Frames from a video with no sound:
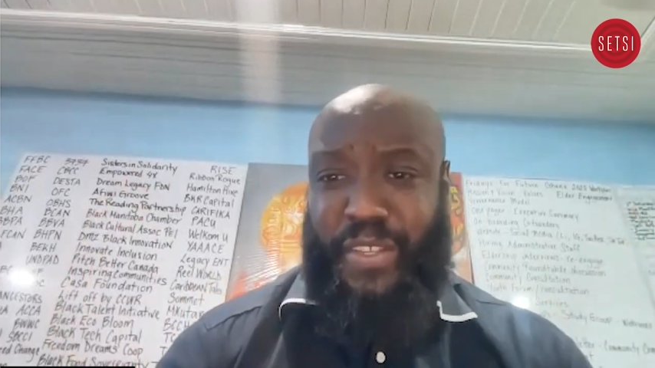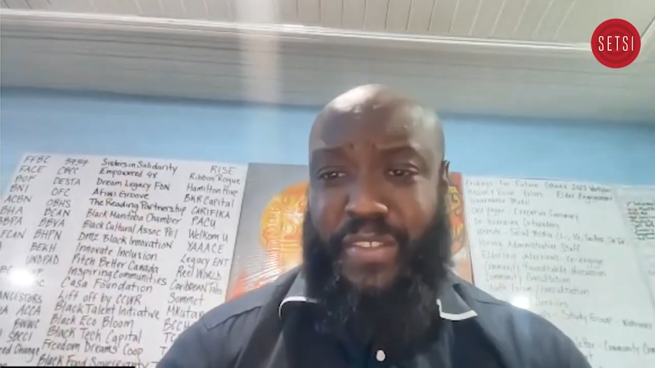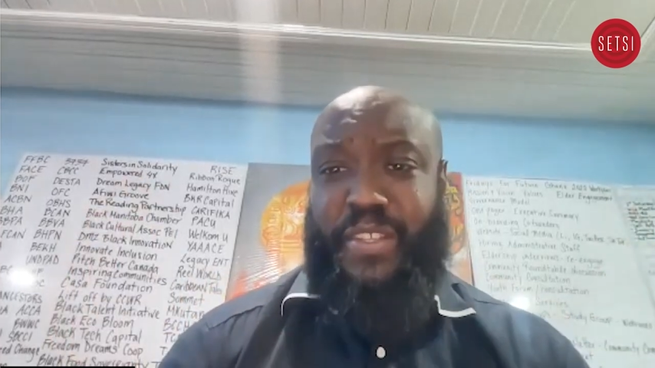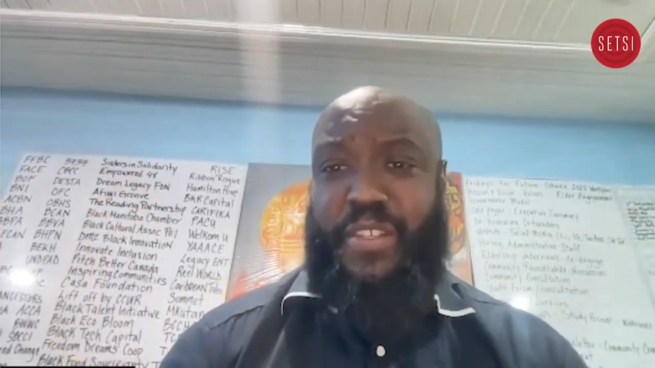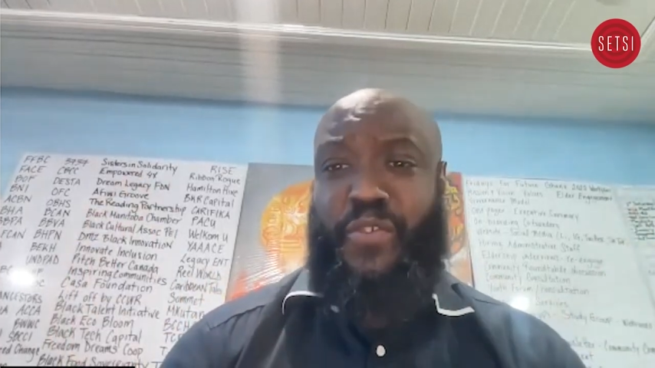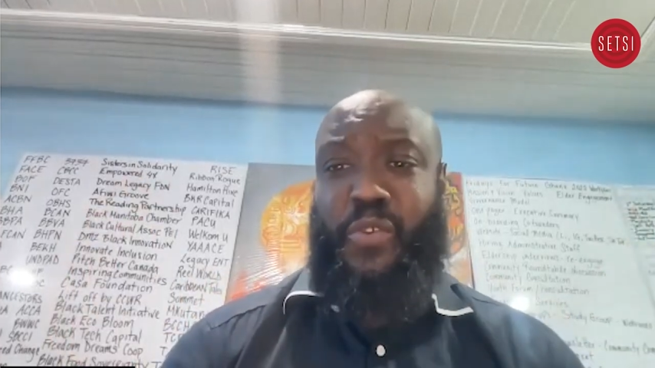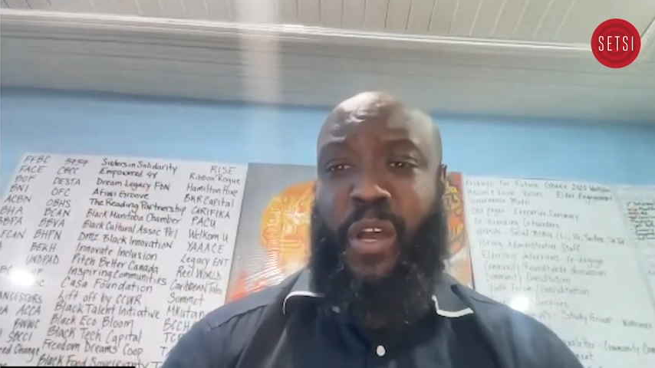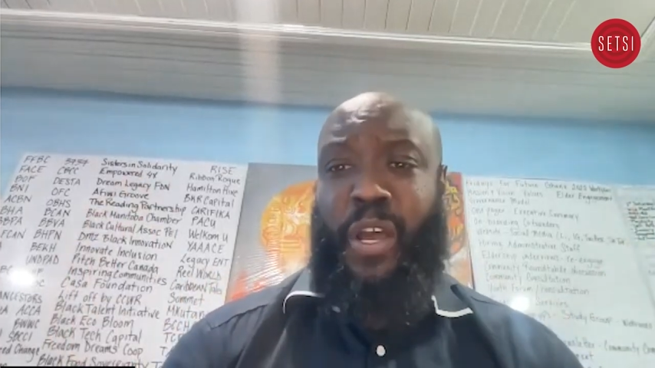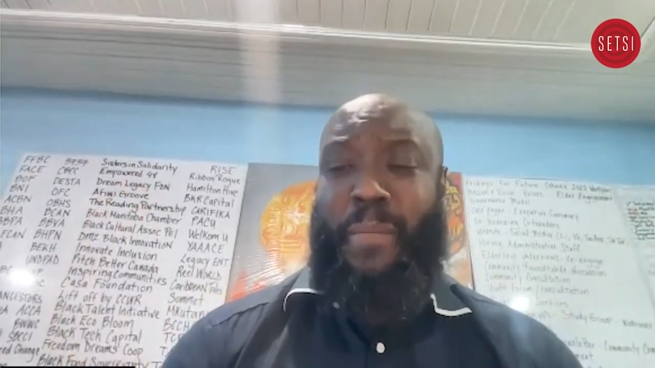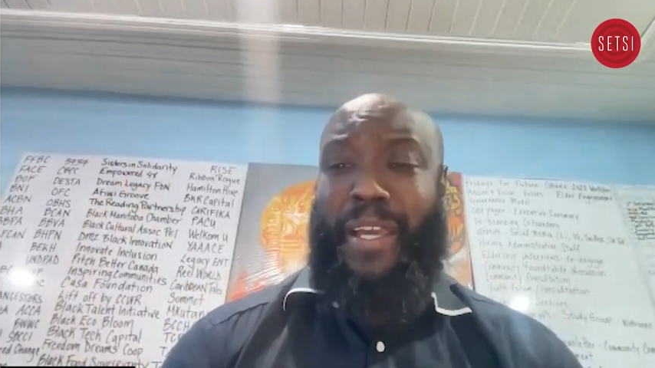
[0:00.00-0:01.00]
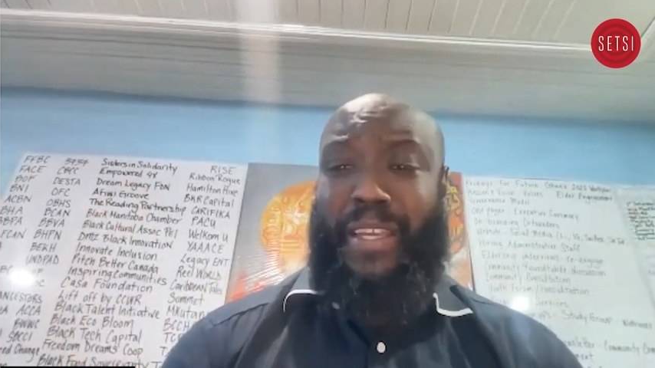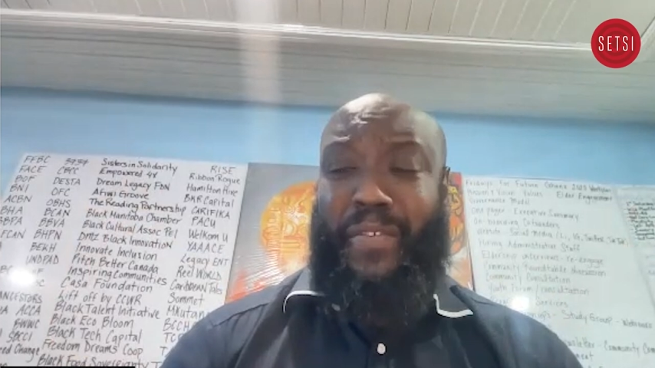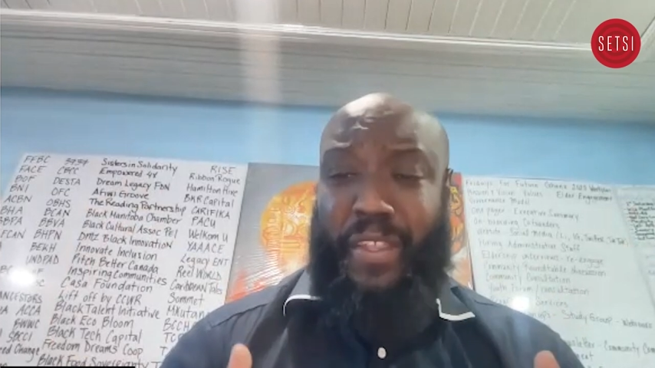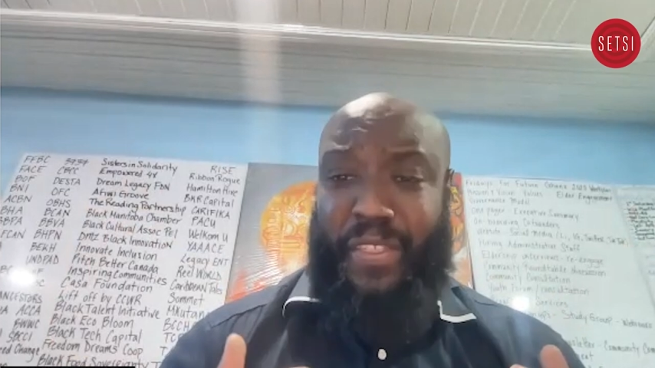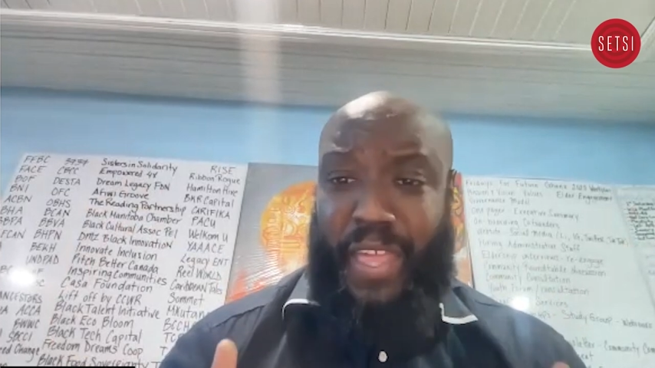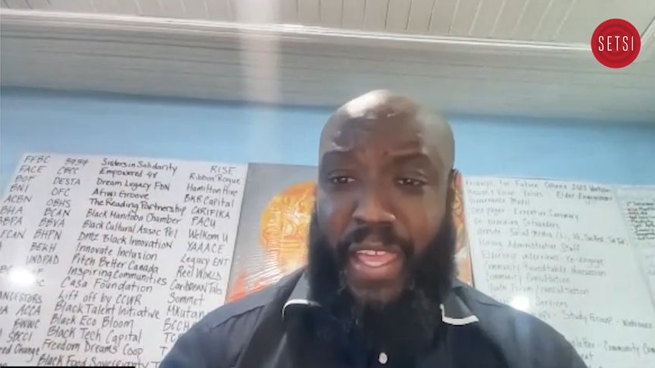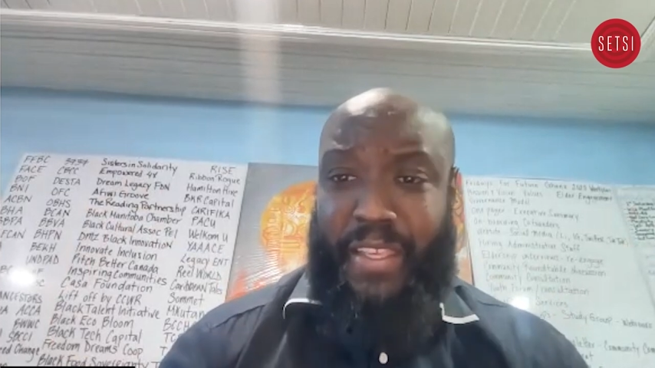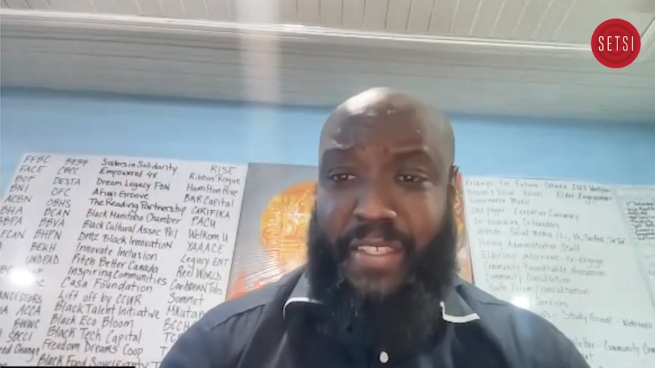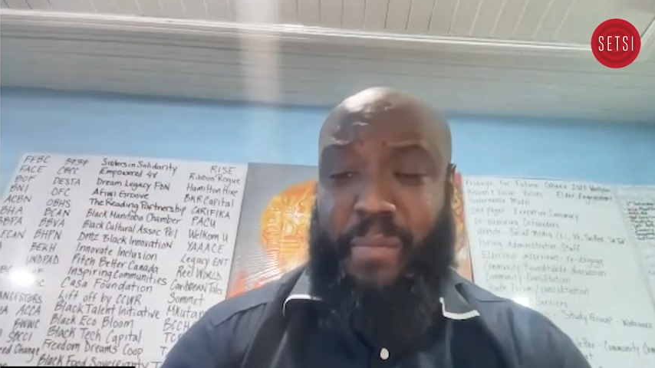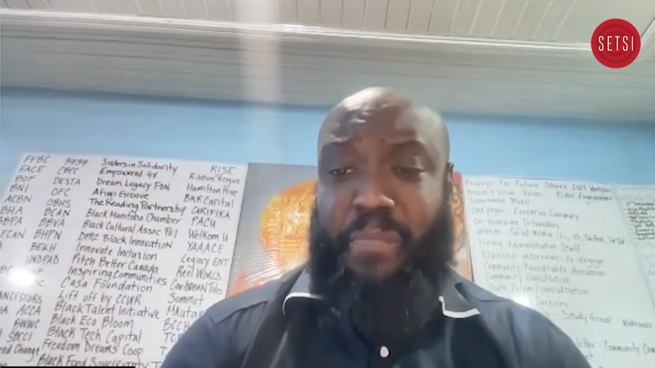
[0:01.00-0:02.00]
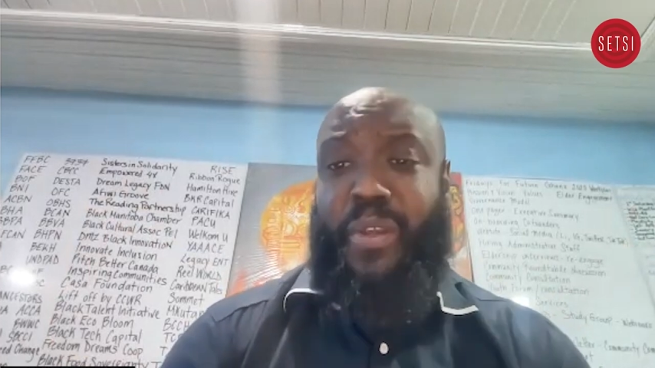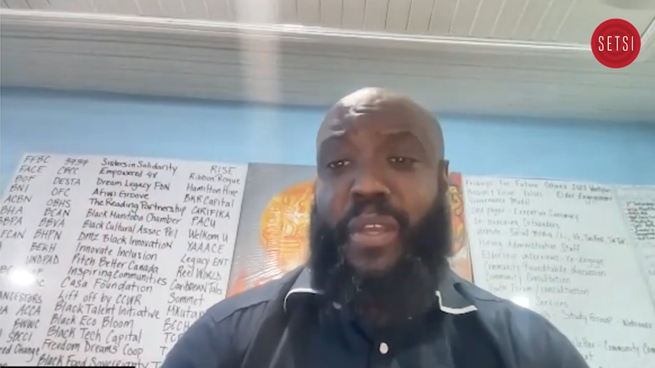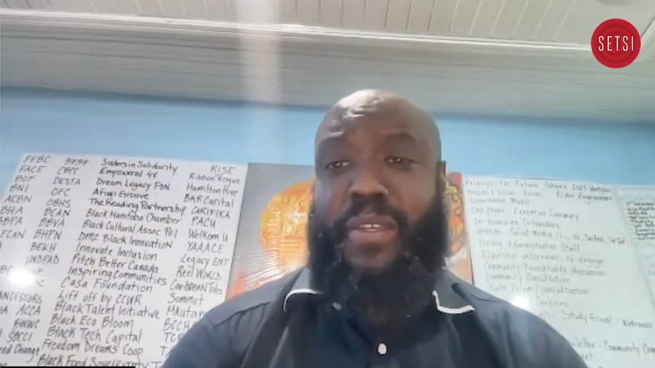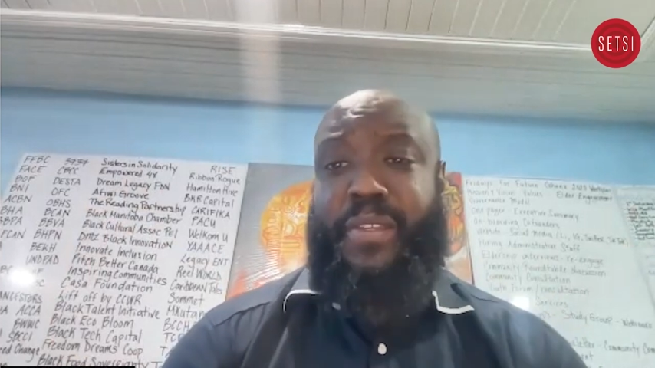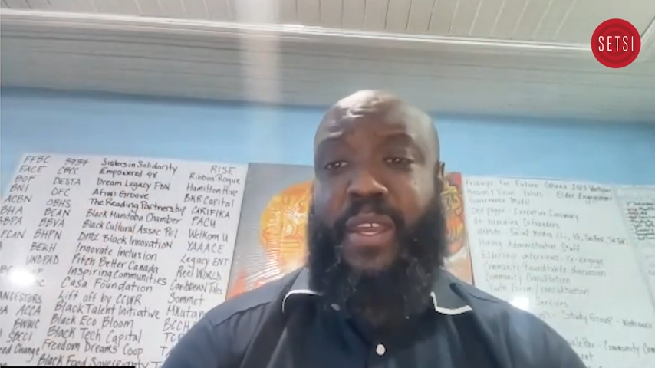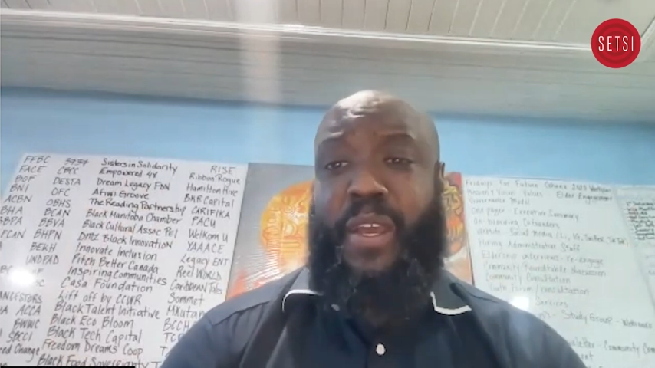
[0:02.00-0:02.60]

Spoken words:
this interview, by giving thanks and praise